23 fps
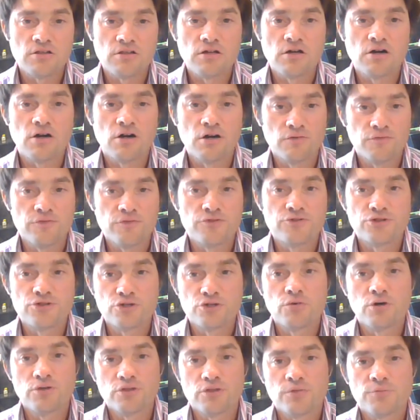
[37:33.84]
I often do
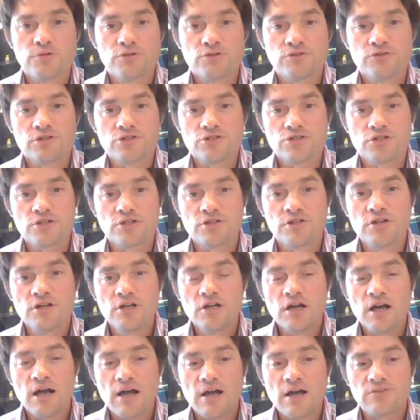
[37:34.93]
want the precision,
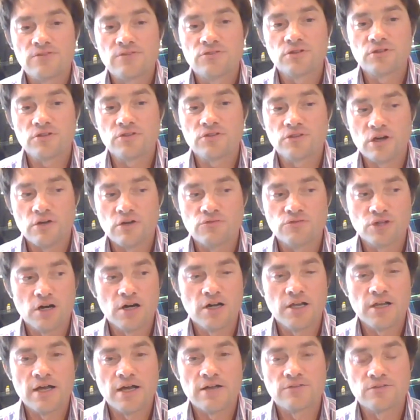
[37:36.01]
and so
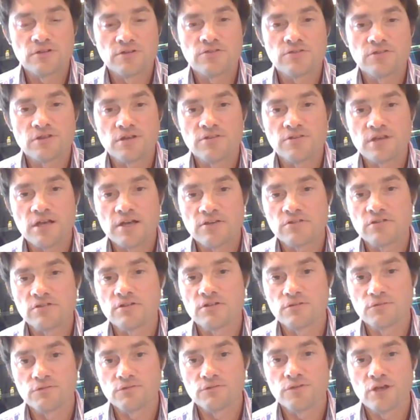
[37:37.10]
Thailand is
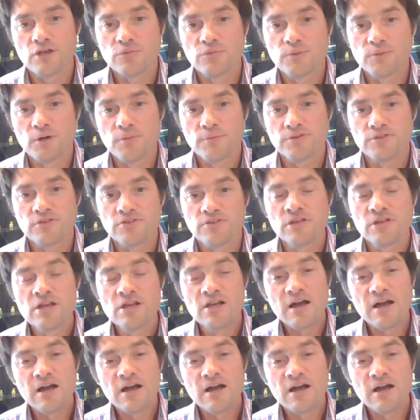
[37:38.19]
excellent for those purposes.